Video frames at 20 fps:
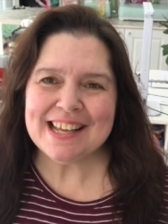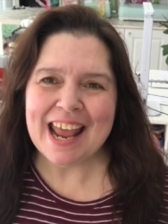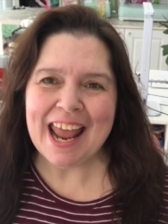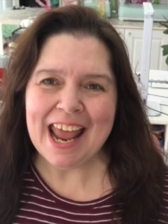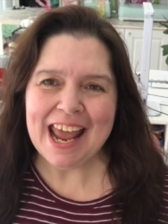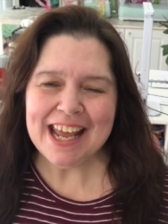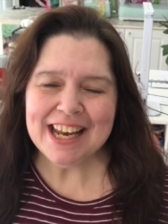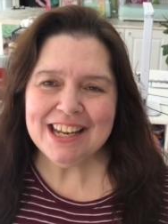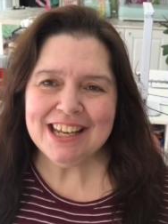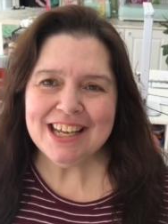
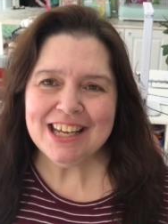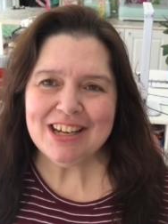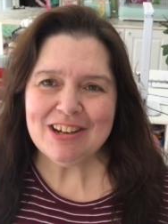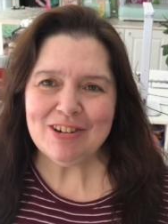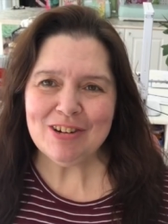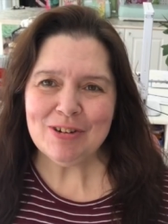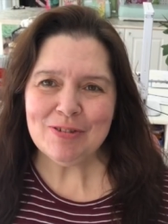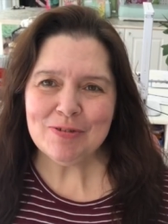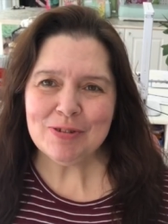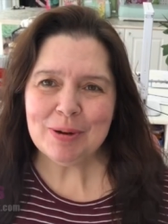Anne
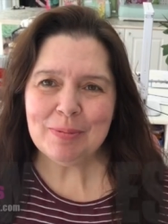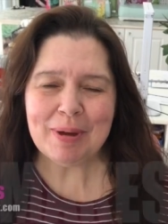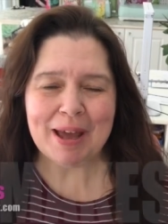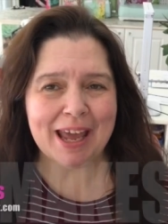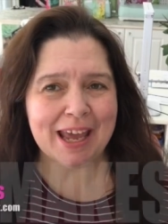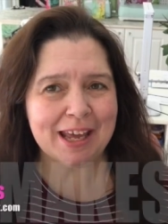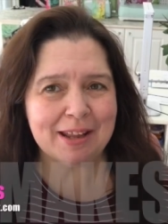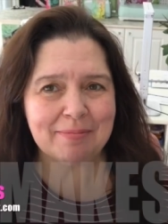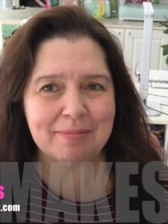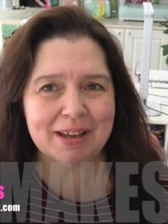here from
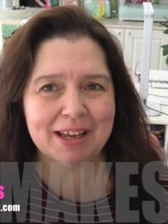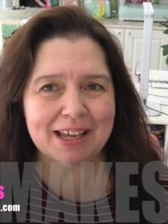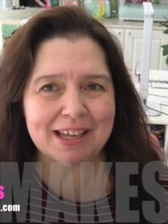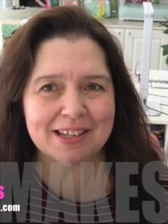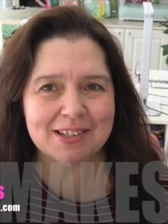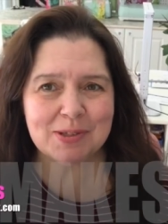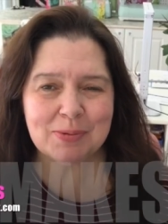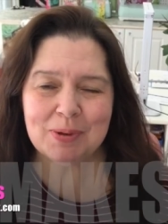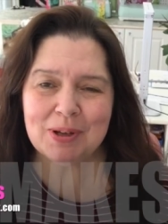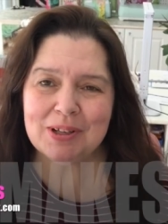Anne
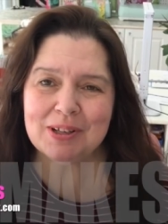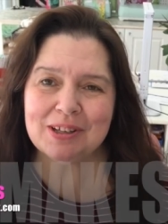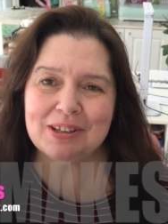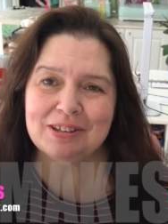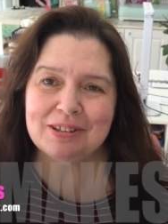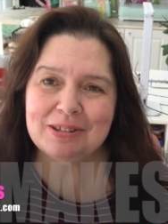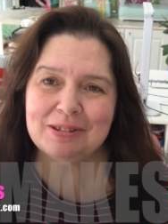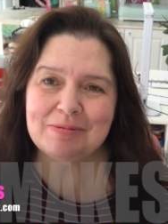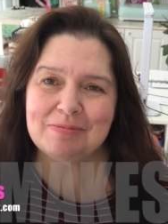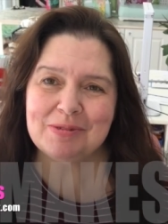Makes.
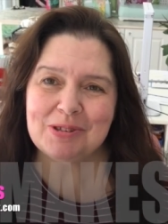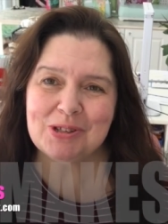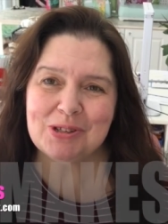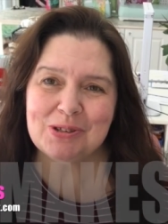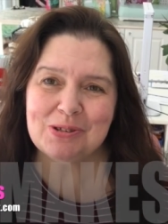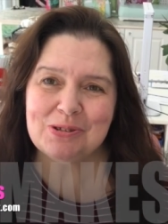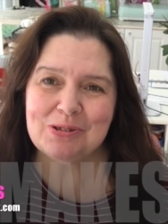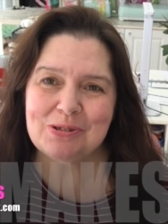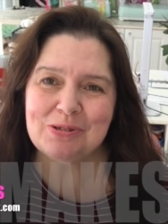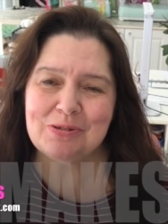Welcome
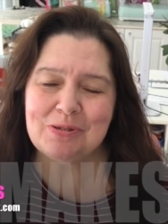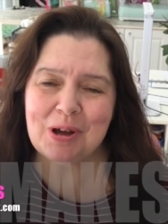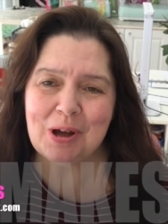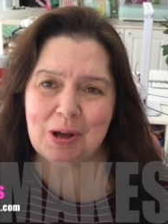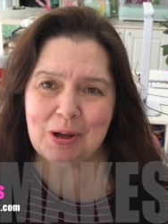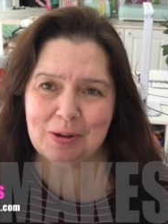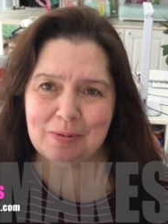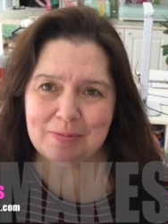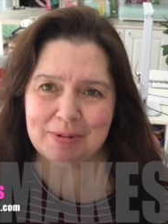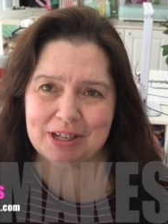to
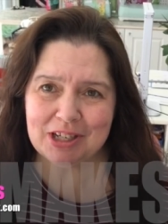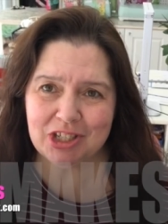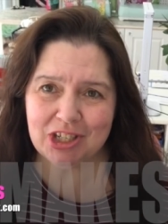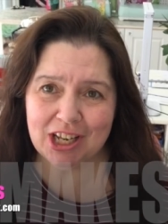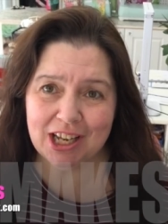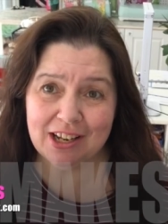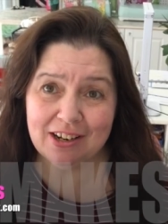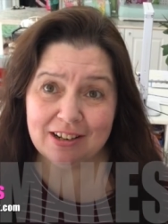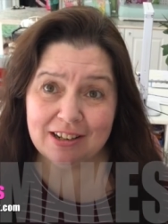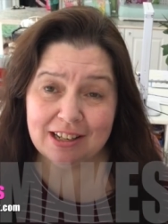my
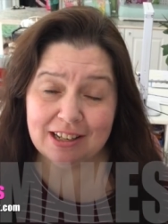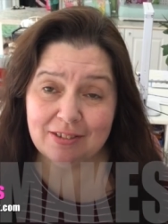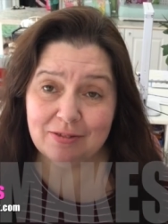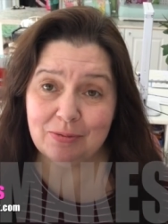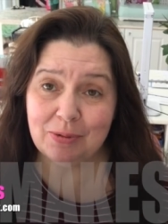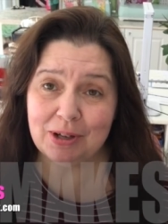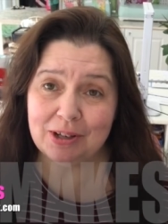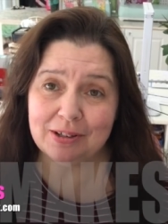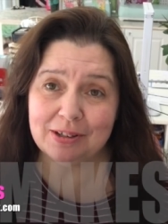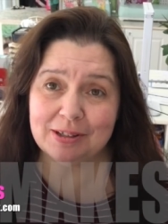channel
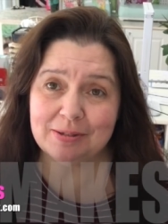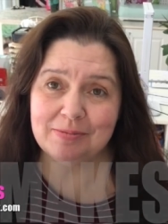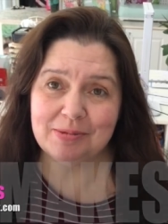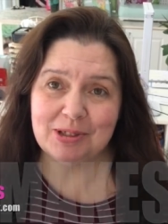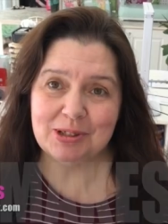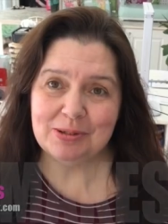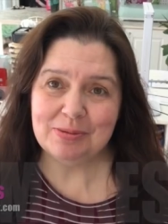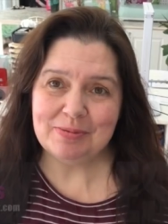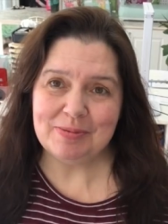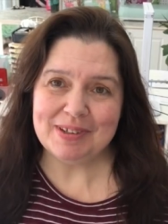and welcome
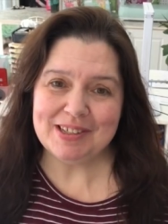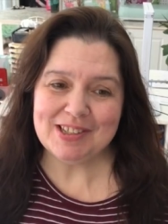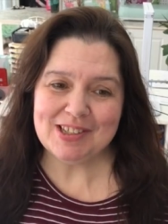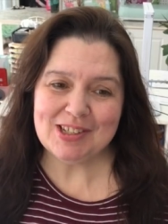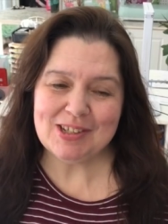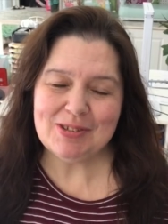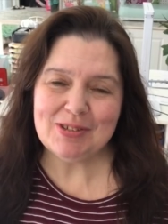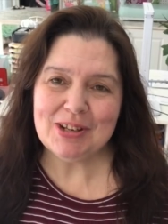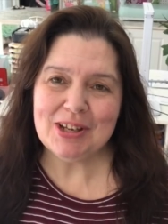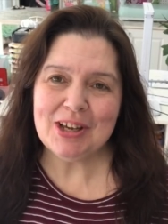to my
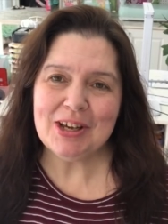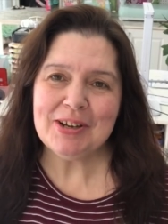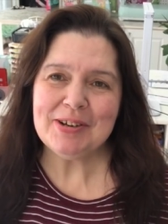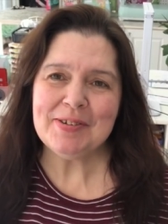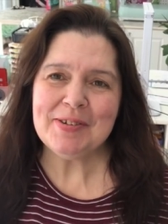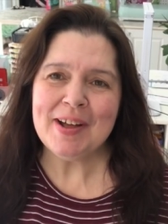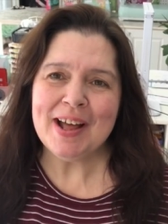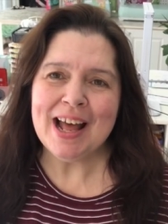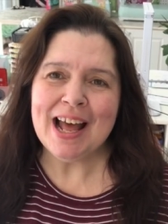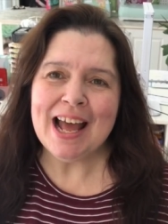
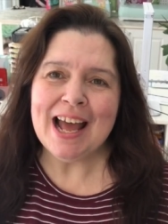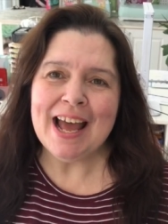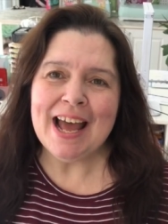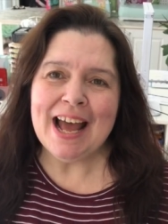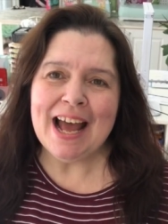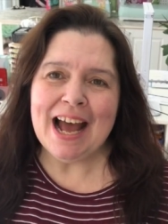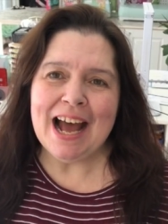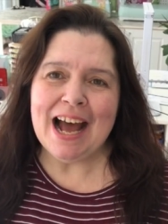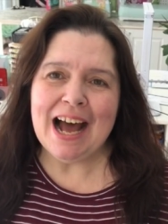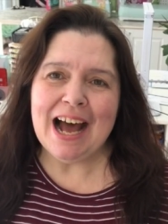studio.
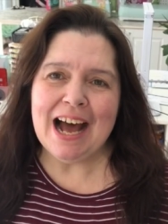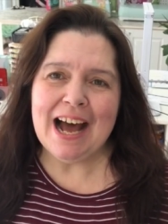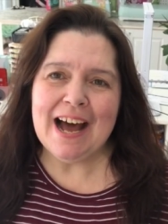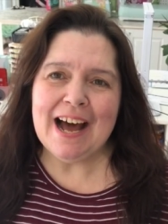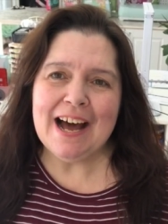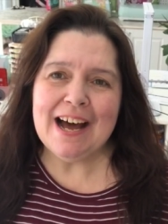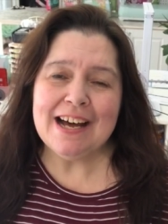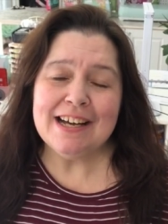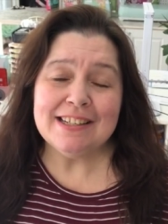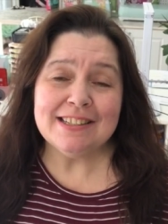
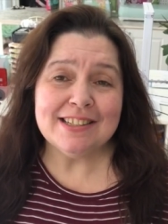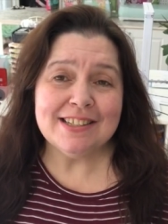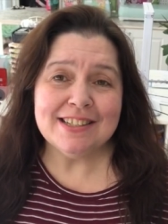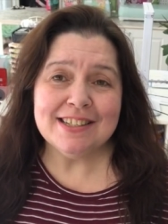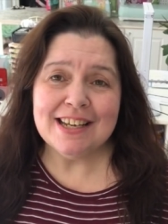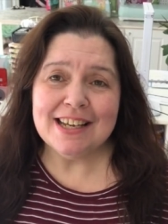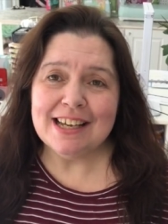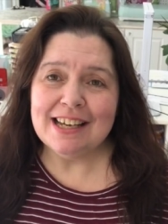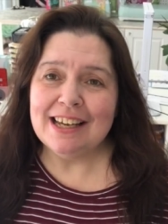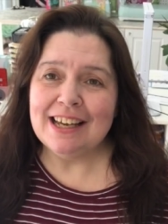
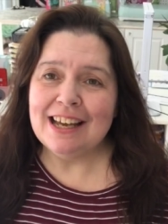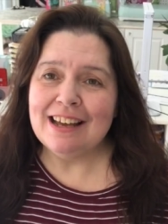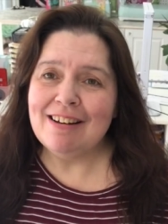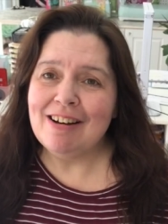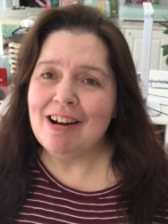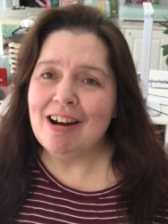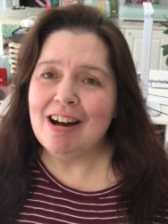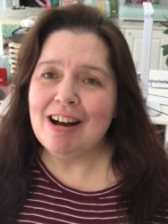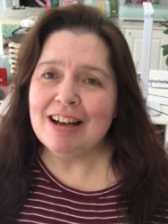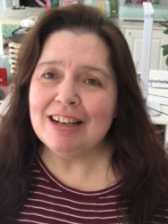Today
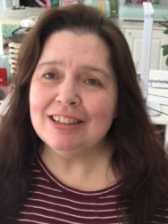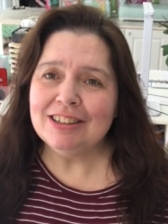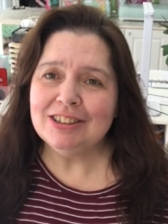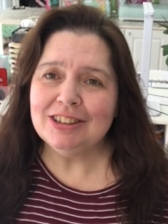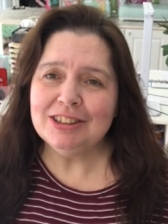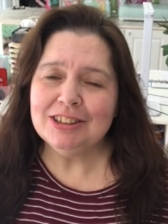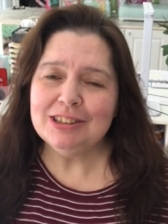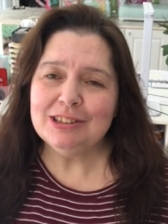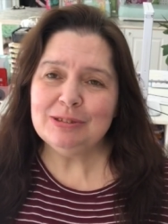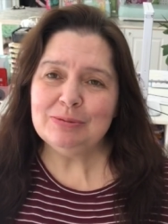I
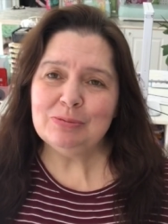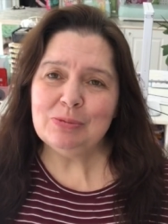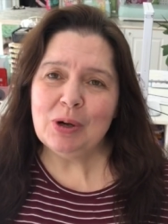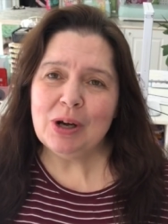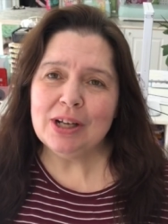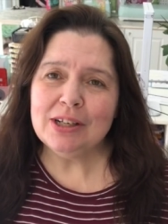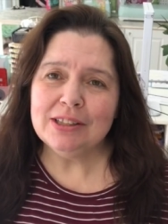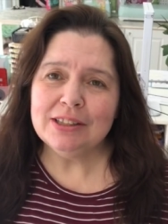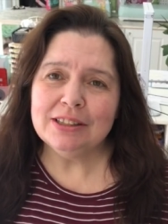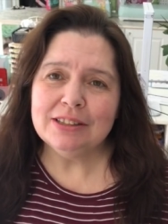just
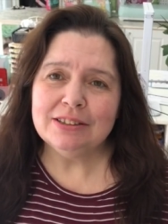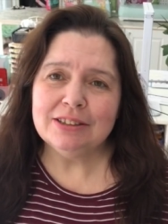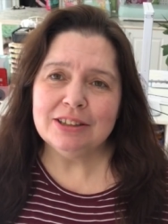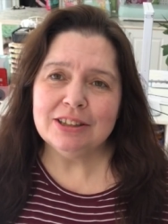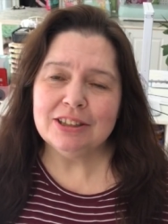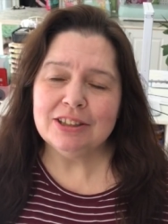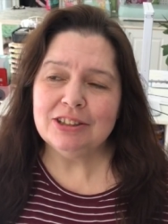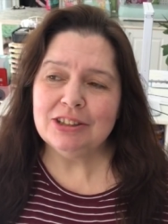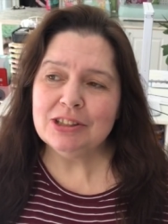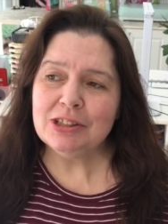wanted
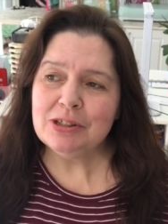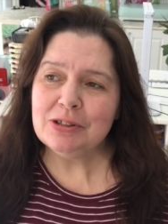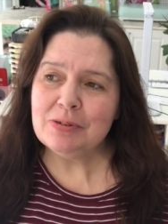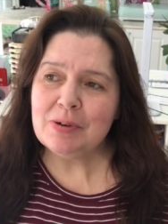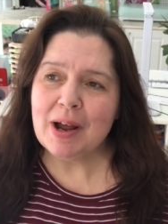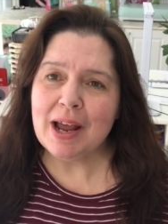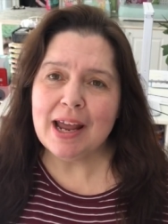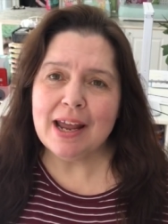to do